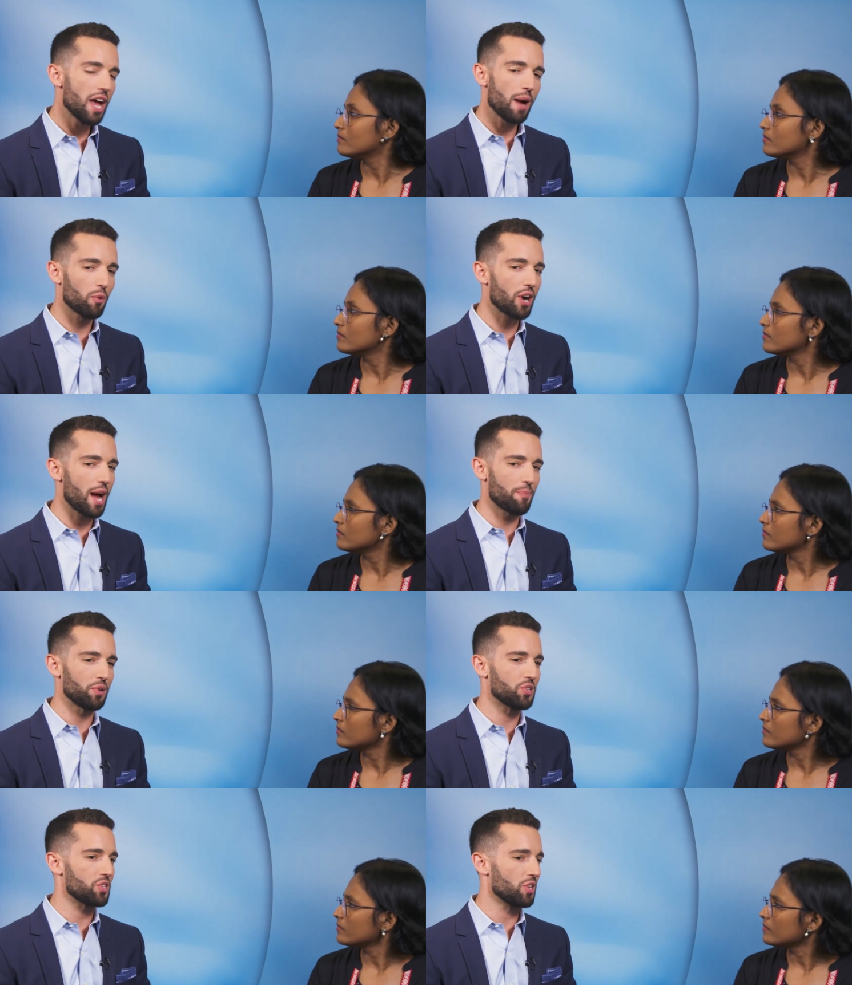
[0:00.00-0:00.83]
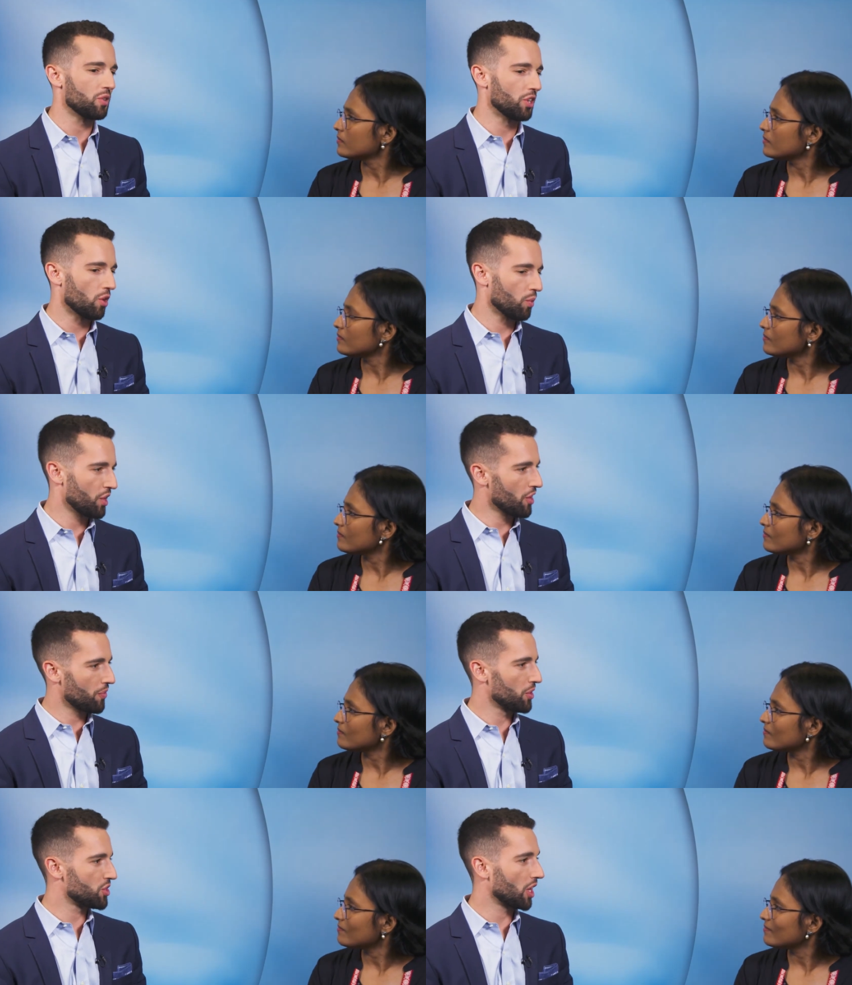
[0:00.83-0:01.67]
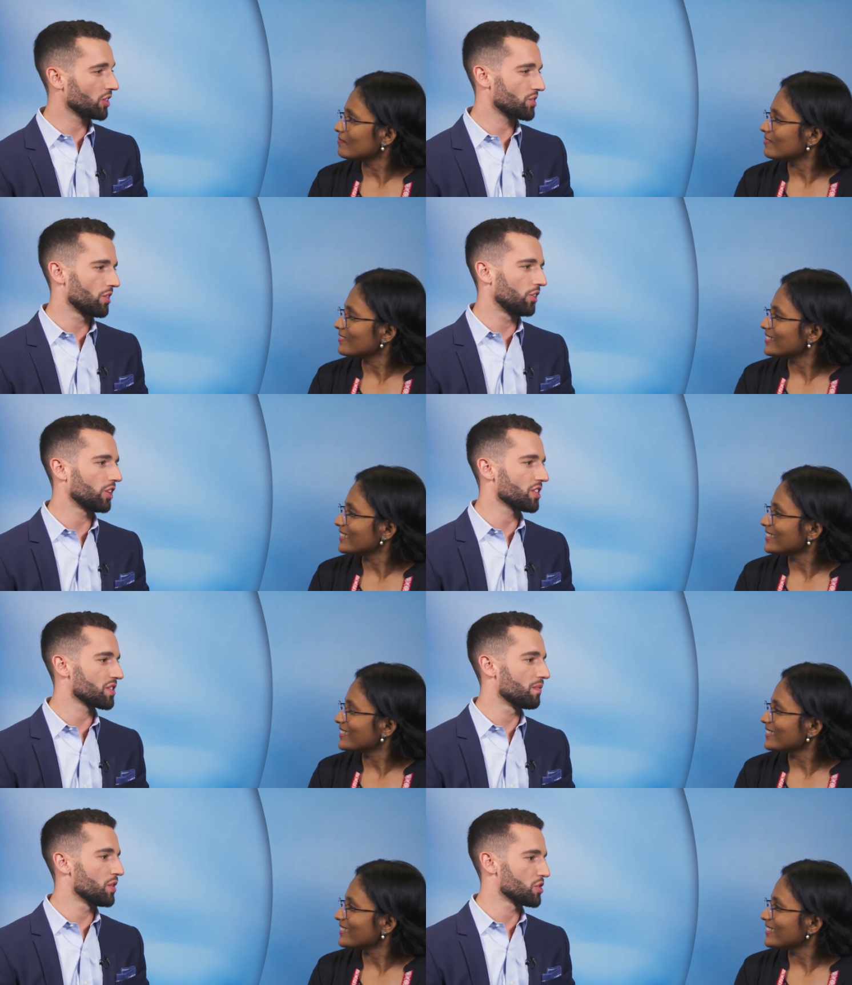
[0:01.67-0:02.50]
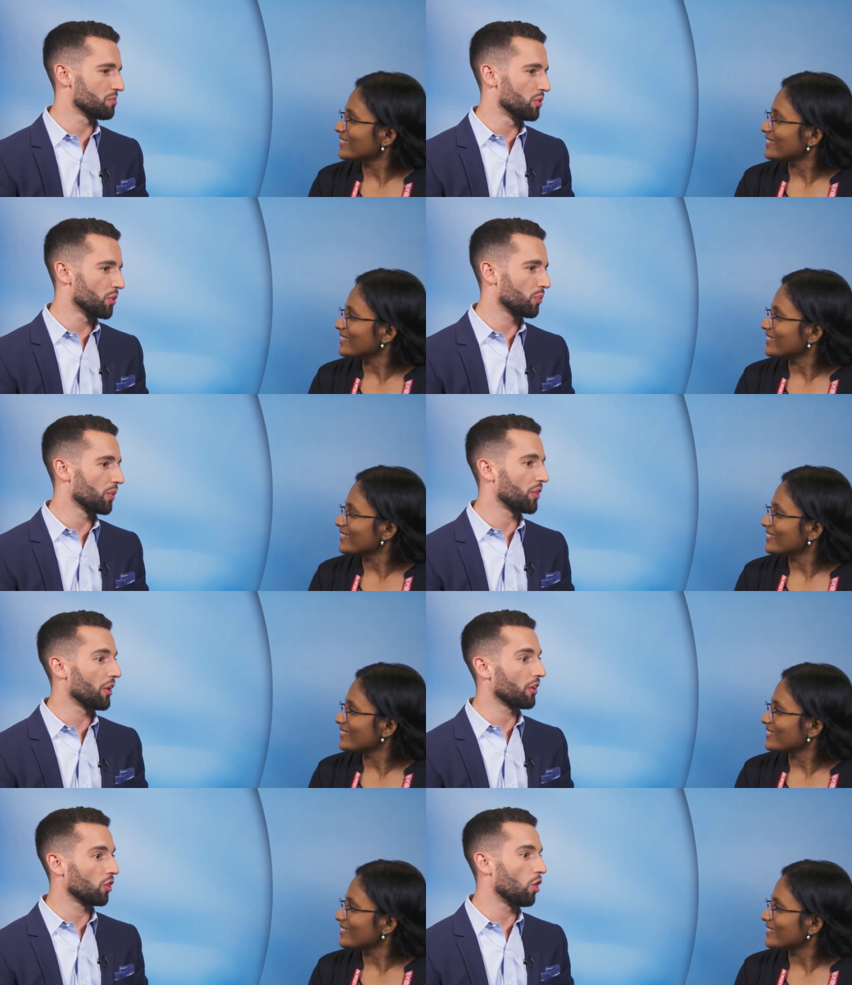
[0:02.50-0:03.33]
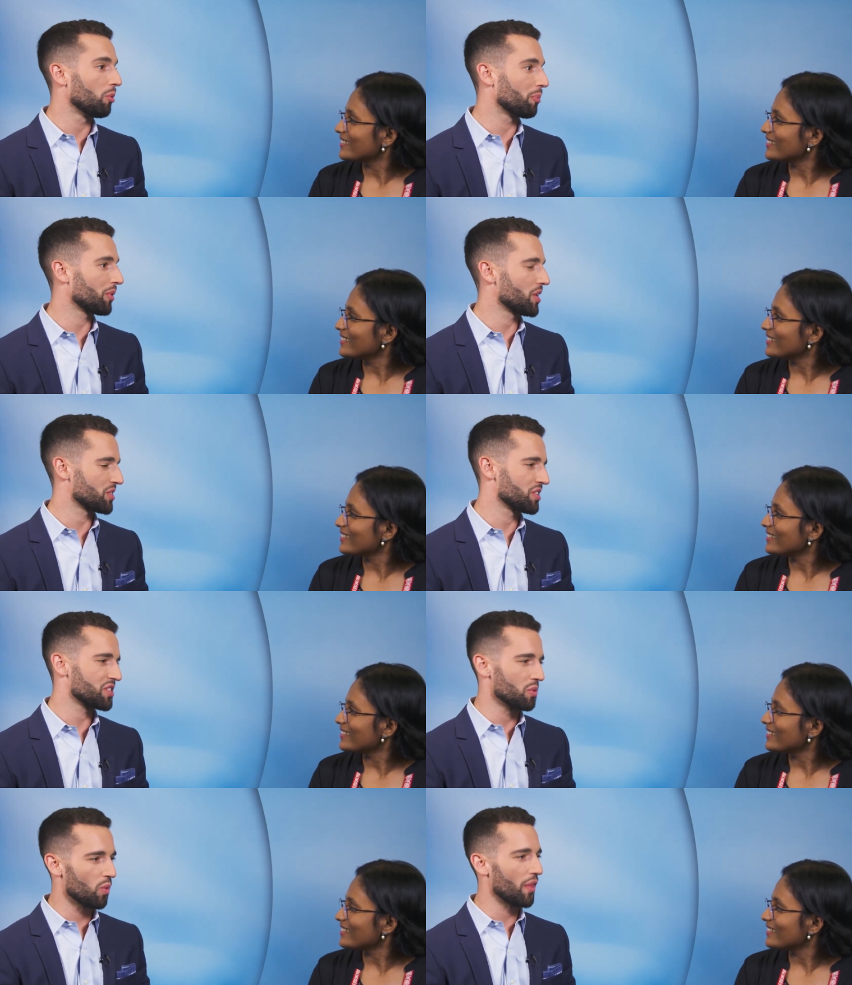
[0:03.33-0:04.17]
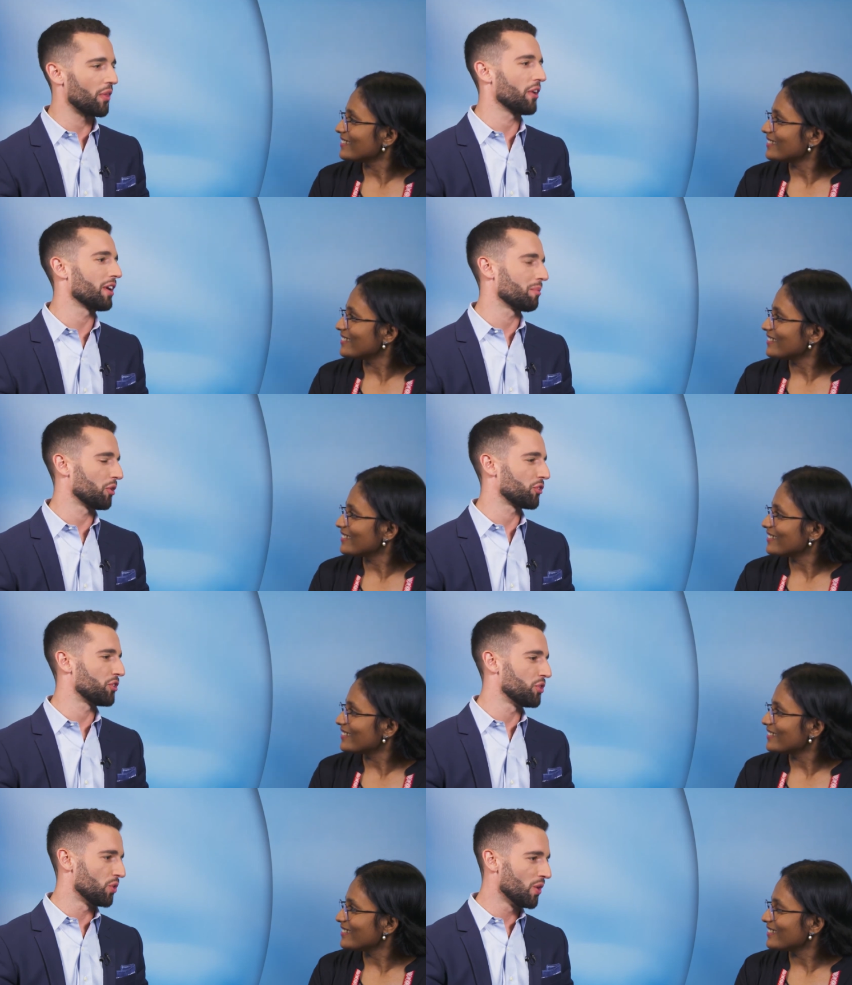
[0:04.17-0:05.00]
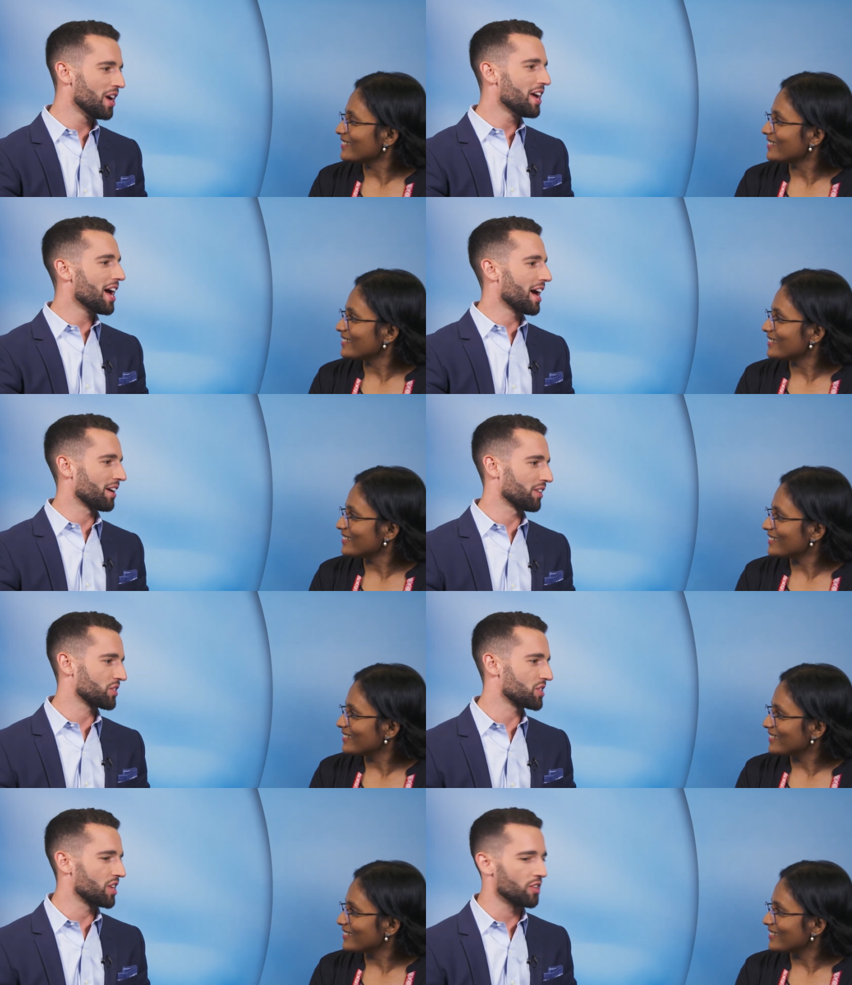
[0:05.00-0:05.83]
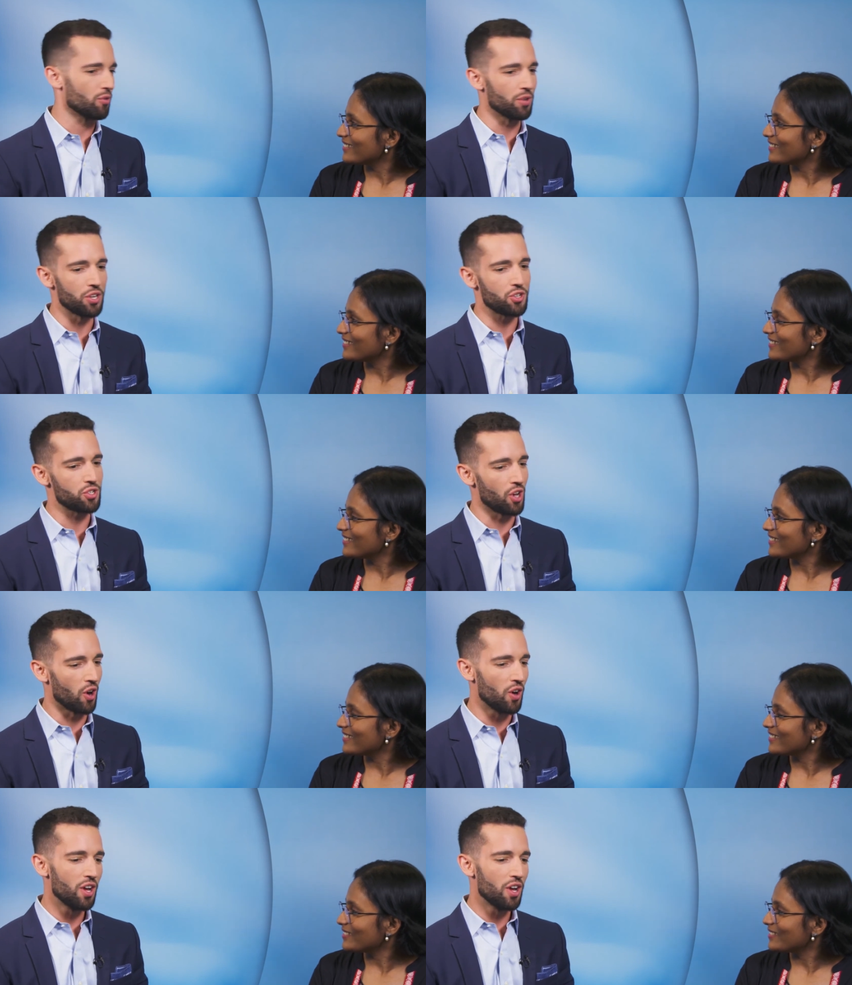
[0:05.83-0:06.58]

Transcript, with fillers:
Speaker 1: And we're happy to see, we're here at the Johnson & Johnson Vision booth with their global presence and what they're able to do at an extended reach. So